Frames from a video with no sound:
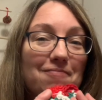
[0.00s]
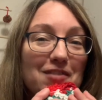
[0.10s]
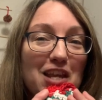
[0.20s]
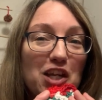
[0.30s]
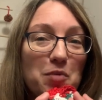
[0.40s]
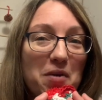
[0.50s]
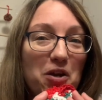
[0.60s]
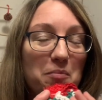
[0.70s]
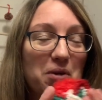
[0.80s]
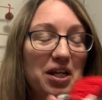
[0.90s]
take it apart
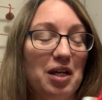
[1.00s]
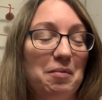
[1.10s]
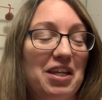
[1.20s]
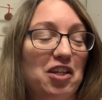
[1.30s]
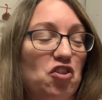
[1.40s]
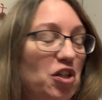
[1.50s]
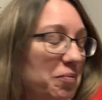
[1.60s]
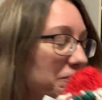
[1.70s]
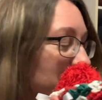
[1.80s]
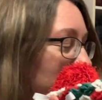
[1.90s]
and put it in my kitchen.
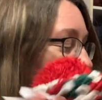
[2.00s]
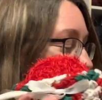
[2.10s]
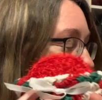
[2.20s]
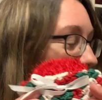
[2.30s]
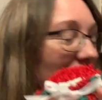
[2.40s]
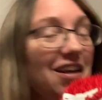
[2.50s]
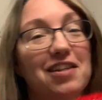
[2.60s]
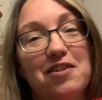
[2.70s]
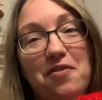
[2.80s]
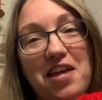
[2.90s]

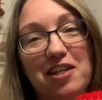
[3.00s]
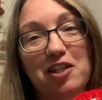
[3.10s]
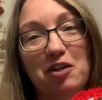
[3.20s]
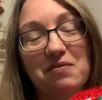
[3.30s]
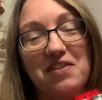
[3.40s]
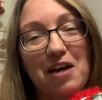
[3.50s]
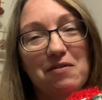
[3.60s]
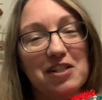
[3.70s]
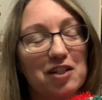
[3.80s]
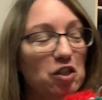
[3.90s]
So thank you. That
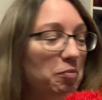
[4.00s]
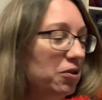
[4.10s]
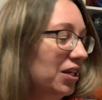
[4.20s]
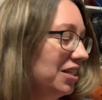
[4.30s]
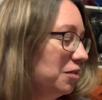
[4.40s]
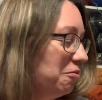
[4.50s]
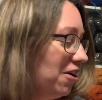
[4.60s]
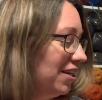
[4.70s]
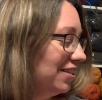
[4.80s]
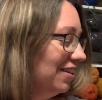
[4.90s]
was a super nice
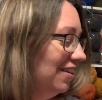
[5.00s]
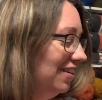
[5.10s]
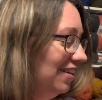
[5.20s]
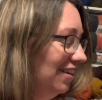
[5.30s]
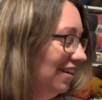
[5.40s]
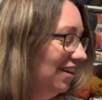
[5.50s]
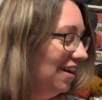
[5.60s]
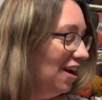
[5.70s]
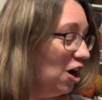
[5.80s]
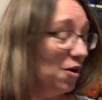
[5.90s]
surprise.
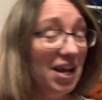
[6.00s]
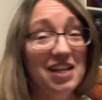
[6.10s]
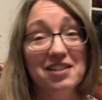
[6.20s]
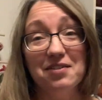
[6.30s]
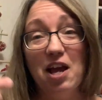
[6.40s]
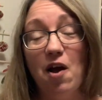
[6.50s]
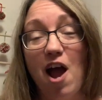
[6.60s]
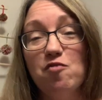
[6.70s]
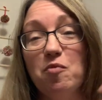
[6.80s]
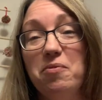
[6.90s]
Okay, so now I
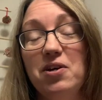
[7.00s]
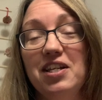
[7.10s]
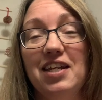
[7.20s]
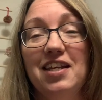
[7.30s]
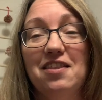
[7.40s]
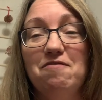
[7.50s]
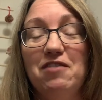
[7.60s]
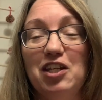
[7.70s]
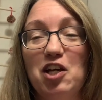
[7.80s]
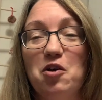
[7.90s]
will put in the
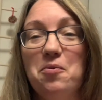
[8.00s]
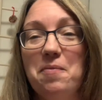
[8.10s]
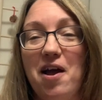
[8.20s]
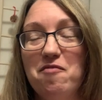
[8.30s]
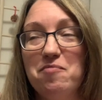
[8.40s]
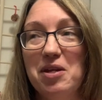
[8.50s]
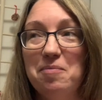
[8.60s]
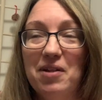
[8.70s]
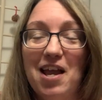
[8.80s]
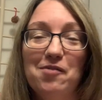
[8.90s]
video of me
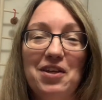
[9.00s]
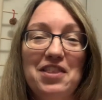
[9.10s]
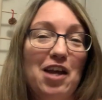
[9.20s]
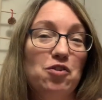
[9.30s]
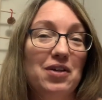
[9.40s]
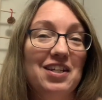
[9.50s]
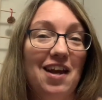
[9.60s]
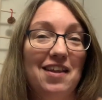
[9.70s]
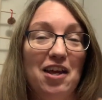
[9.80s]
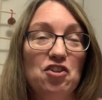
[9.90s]
playing with that green
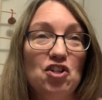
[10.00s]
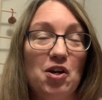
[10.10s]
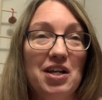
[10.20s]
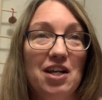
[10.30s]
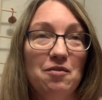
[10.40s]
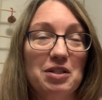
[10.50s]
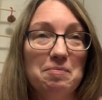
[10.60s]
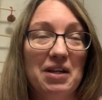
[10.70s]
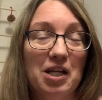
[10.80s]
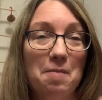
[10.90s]
eyelash yarn. I know it's
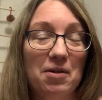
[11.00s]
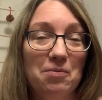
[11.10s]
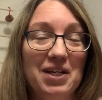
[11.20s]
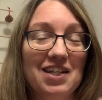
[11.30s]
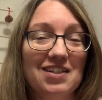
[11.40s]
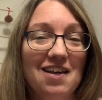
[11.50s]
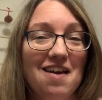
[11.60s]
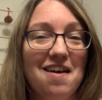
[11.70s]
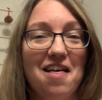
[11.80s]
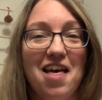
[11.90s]
been a couple of weeks.
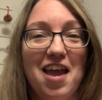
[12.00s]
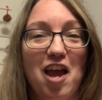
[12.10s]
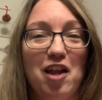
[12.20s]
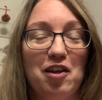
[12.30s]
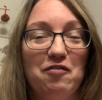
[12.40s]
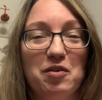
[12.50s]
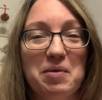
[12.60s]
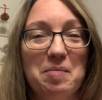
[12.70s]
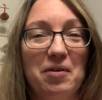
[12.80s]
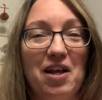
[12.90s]
And a few
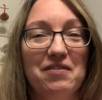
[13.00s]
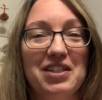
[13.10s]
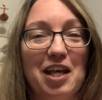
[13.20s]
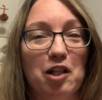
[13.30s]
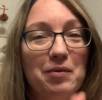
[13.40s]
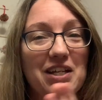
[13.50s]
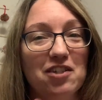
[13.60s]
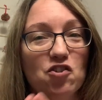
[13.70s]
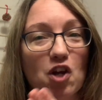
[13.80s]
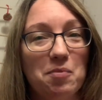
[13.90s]
people have said,
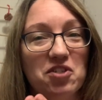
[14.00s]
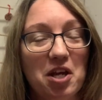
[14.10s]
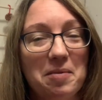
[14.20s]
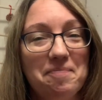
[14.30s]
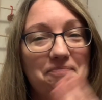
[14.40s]
Louise, chop chop,